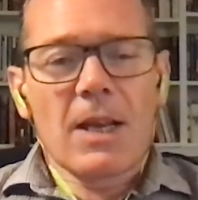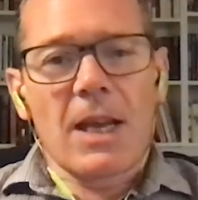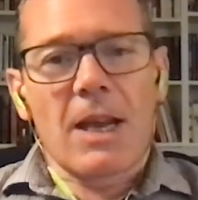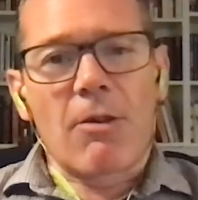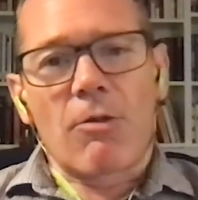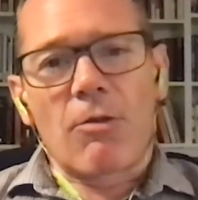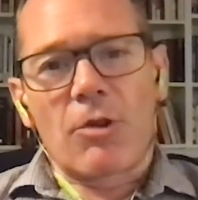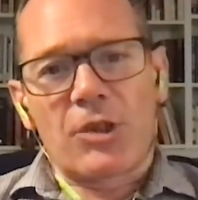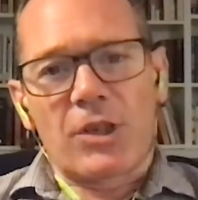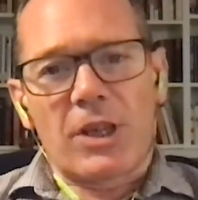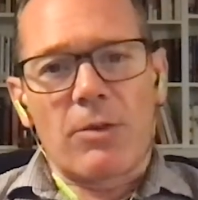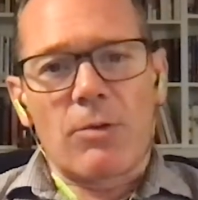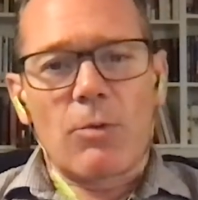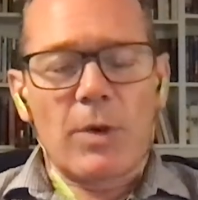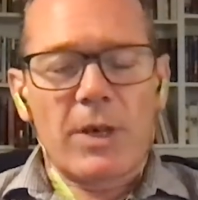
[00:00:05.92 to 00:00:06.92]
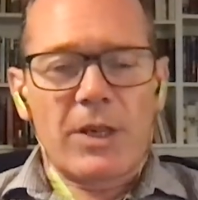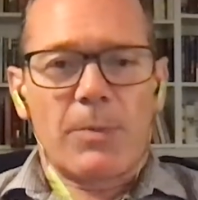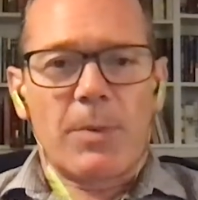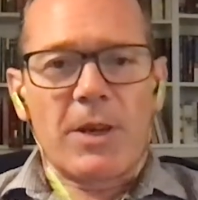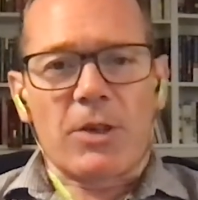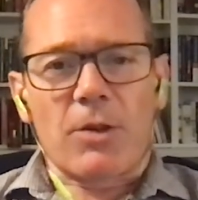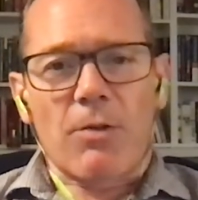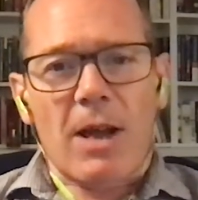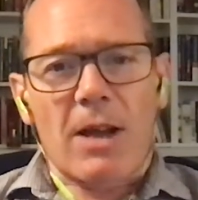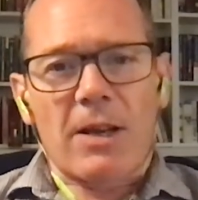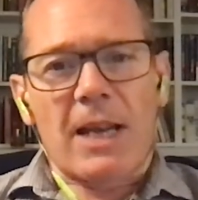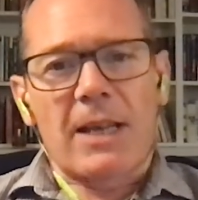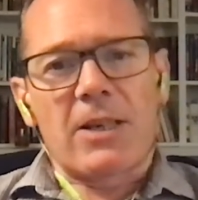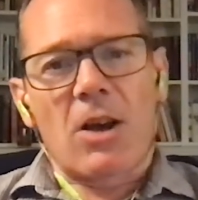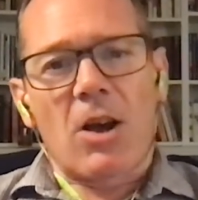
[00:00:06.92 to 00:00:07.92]
Here at RUSI, we speak to around
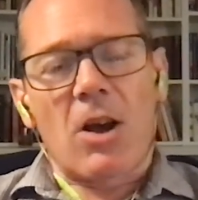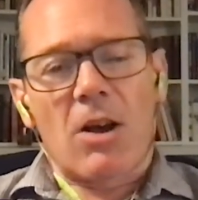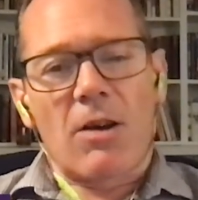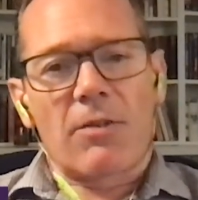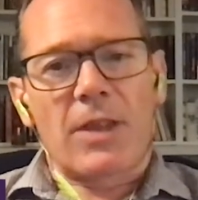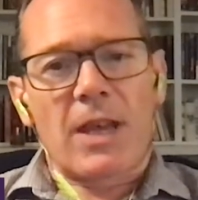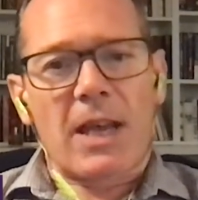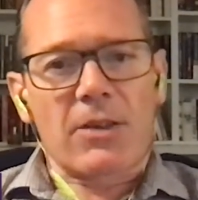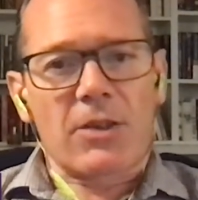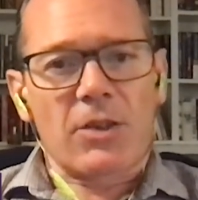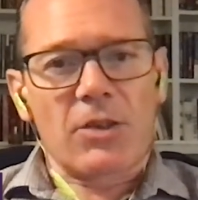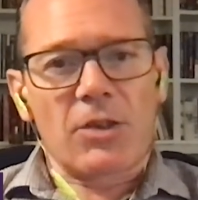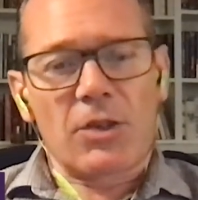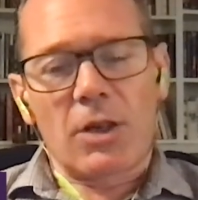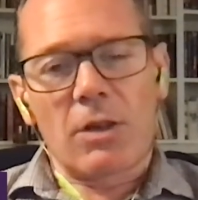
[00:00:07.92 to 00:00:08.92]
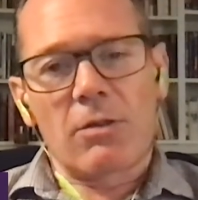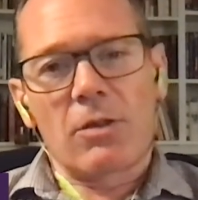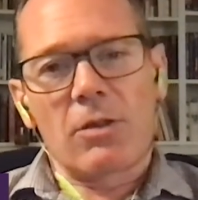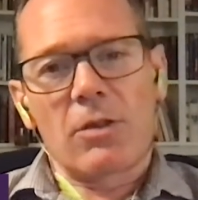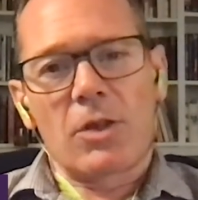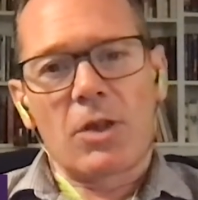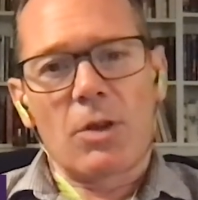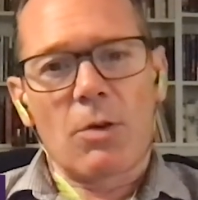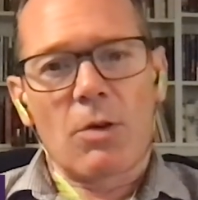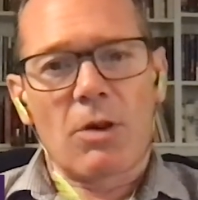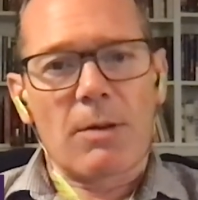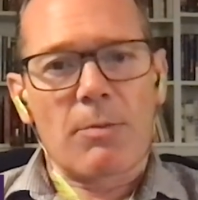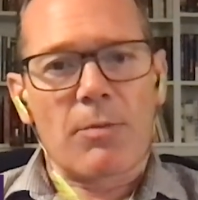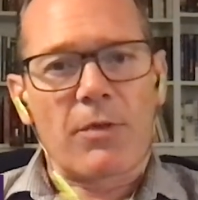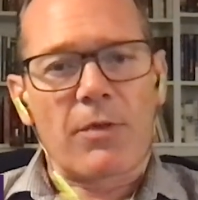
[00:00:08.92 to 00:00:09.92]
8,500 students who are
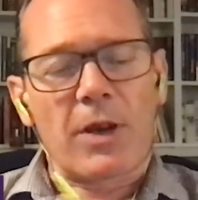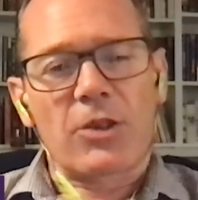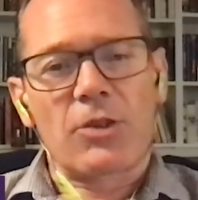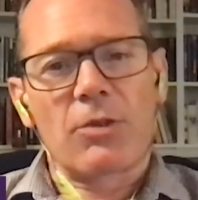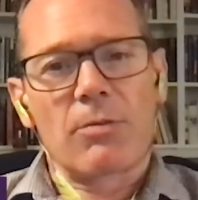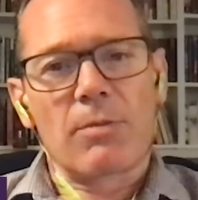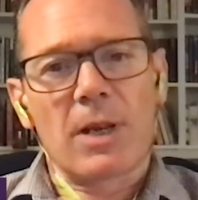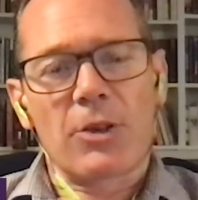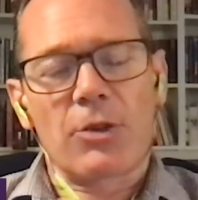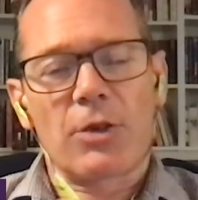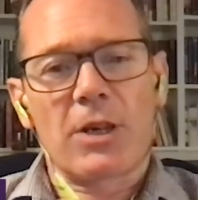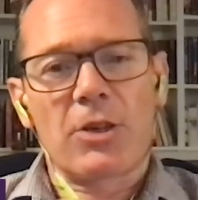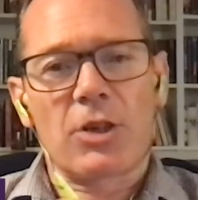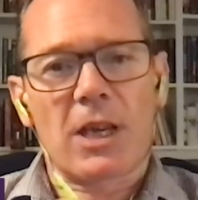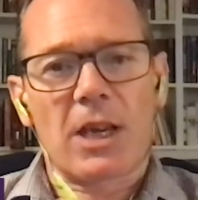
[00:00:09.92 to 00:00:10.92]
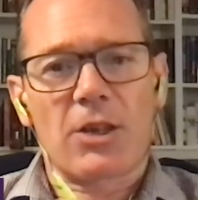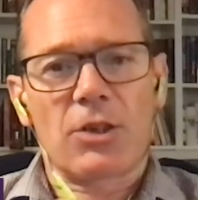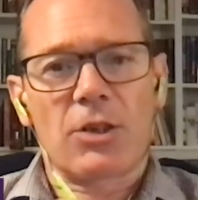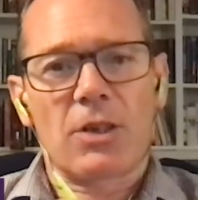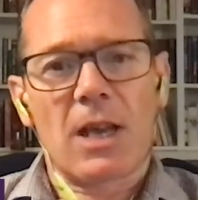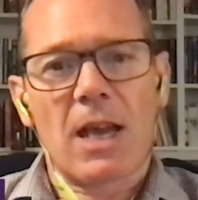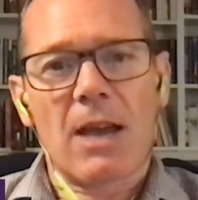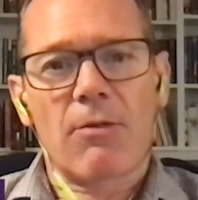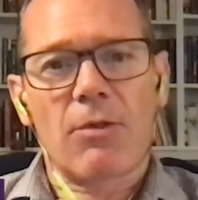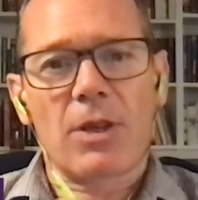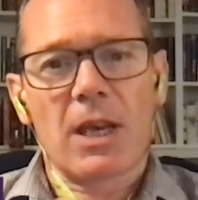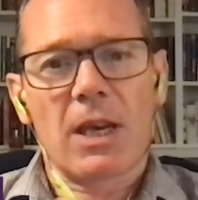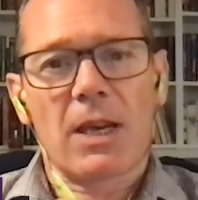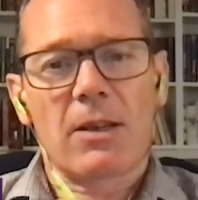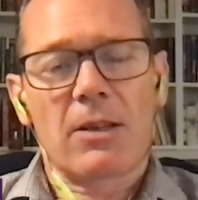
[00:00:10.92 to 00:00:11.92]
in professional military education every
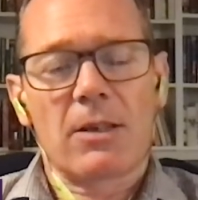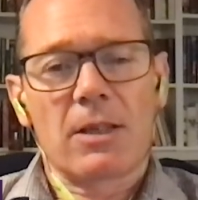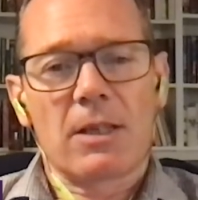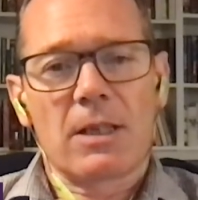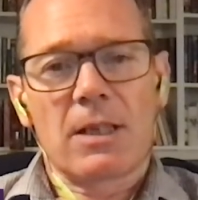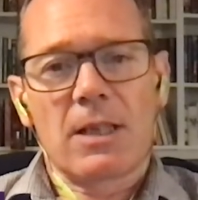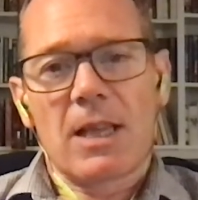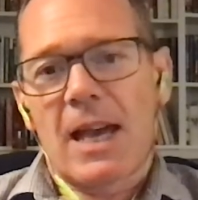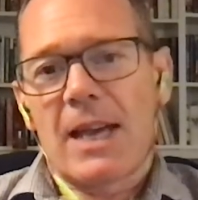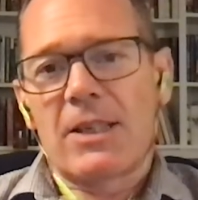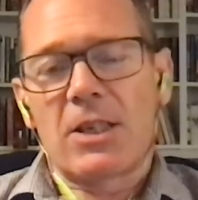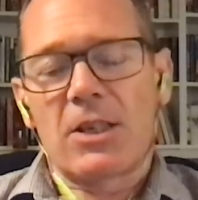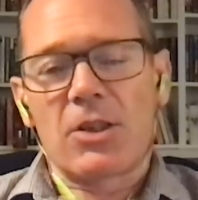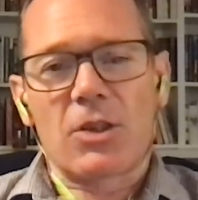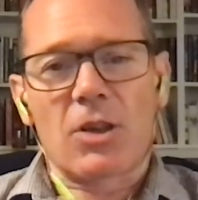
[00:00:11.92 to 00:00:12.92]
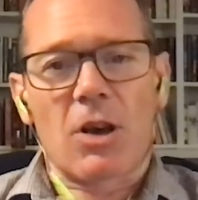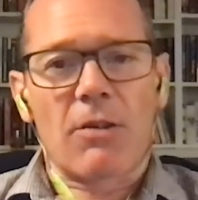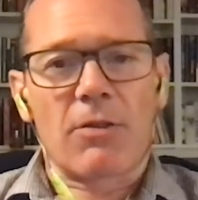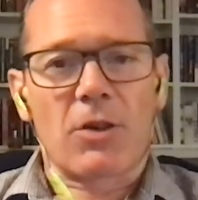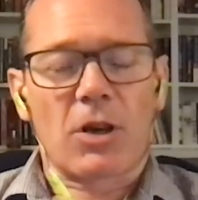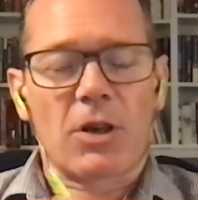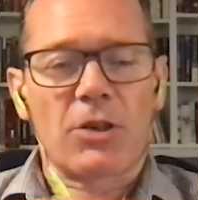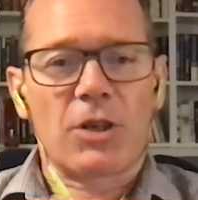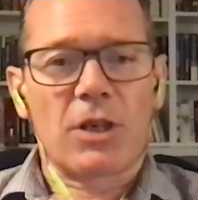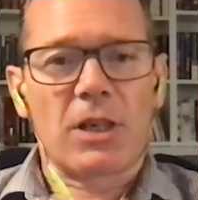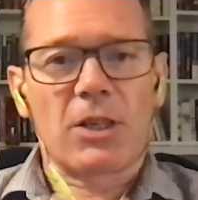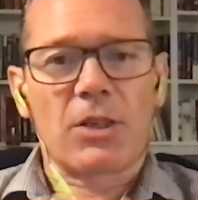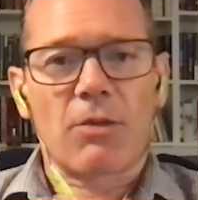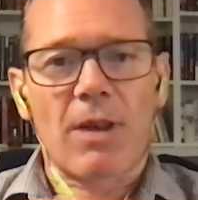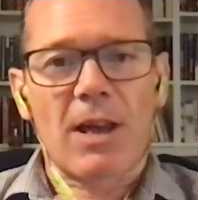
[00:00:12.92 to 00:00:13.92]
year. 18 staff
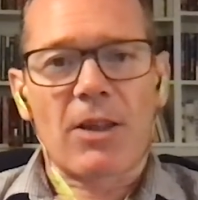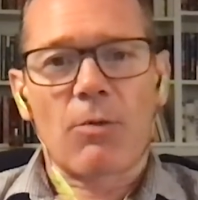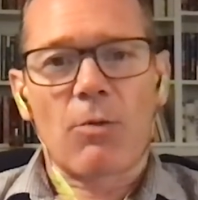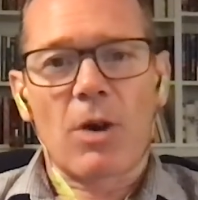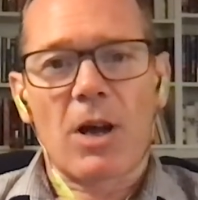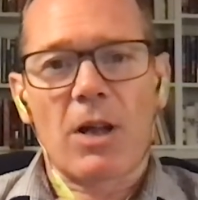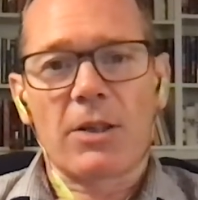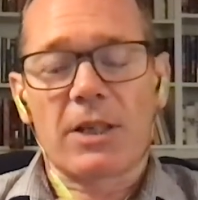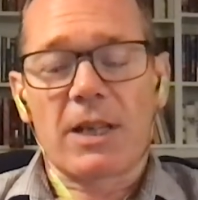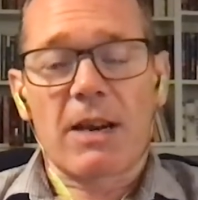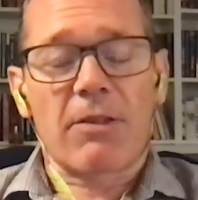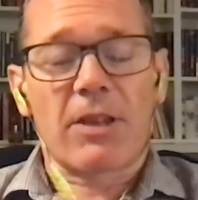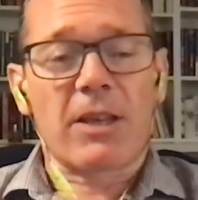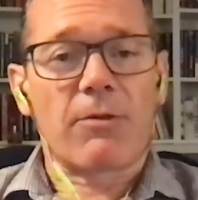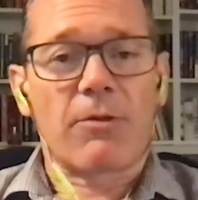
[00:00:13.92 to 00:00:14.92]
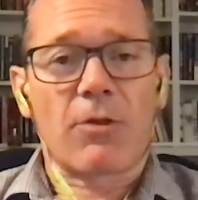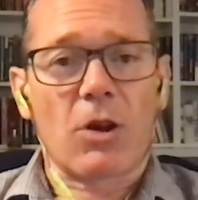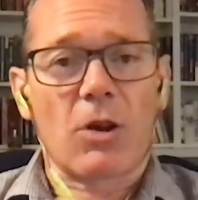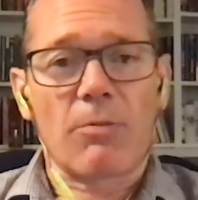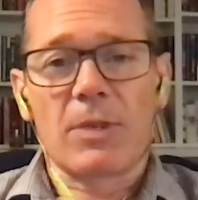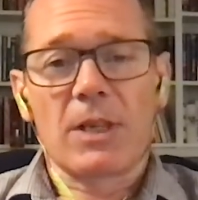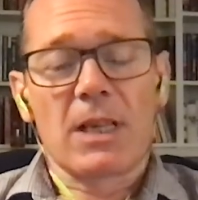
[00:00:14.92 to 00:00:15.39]
colleges around the world in everything from